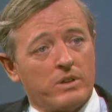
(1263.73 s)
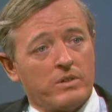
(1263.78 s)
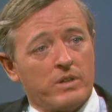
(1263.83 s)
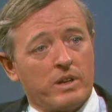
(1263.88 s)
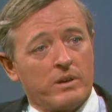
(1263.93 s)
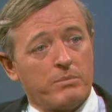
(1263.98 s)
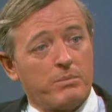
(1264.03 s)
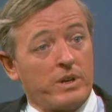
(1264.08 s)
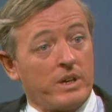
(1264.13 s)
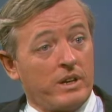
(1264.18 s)

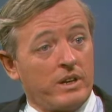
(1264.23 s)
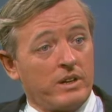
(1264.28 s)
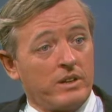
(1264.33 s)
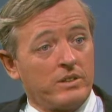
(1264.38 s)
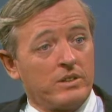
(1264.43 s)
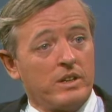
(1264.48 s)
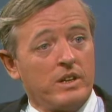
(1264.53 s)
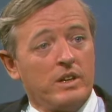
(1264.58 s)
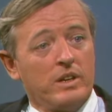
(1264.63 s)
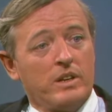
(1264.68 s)
They're pigs,
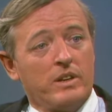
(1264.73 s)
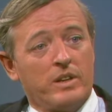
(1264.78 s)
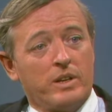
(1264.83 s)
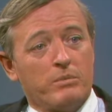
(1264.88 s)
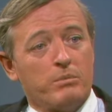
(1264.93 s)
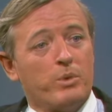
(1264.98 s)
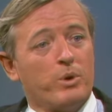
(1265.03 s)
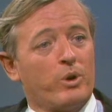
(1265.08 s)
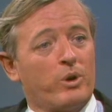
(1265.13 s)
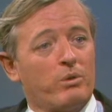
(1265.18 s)
they're
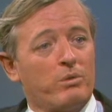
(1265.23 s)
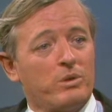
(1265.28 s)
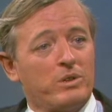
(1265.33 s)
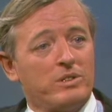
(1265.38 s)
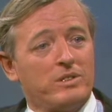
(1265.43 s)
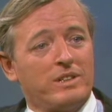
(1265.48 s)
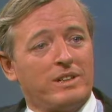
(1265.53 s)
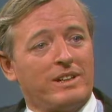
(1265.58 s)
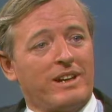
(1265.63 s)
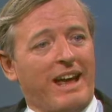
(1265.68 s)

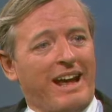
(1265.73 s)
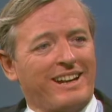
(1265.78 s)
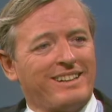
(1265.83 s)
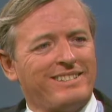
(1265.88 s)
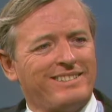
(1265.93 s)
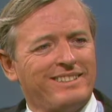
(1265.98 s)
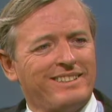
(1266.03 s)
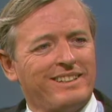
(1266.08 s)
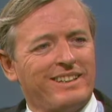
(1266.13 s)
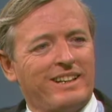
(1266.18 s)
murderers, they're
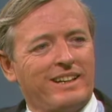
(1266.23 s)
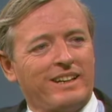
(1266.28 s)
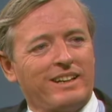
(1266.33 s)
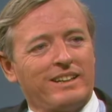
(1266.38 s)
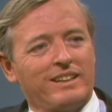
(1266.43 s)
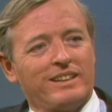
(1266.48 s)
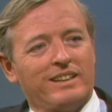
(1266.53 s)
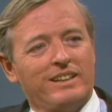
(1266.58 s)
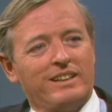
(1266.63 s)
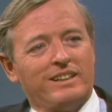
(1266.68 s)
Nazi-like,
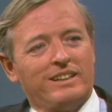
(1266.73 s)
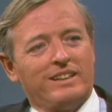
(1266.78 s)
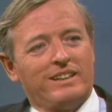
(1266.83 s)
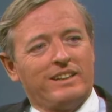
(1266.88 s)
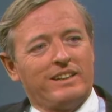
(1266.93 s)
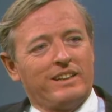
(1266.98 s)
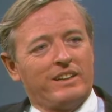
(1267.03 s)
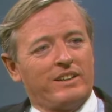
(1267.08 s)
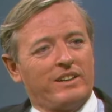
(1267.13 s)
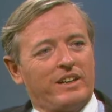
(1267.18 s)

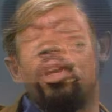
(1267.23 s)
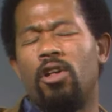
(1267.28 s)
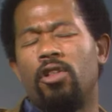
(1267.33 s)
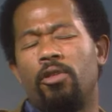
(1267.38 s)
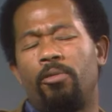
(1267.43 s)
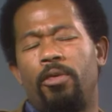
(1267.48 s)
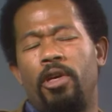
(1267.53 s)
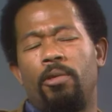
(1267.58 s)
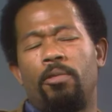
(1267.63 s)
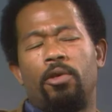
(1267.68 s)
they're
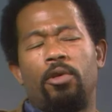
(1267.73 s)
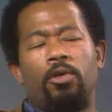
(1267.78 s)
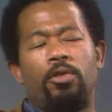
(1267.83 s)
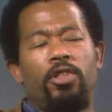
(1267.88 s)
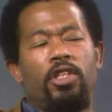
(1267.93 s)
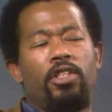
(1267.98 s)
everything.